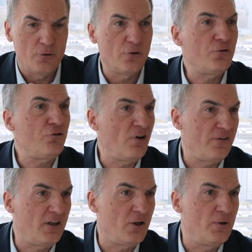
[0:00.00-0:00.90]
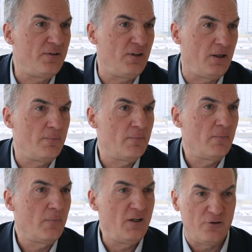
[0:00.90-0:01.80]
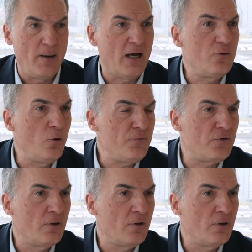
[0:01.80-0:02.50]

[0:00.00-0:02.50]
The Social Security is bankrupt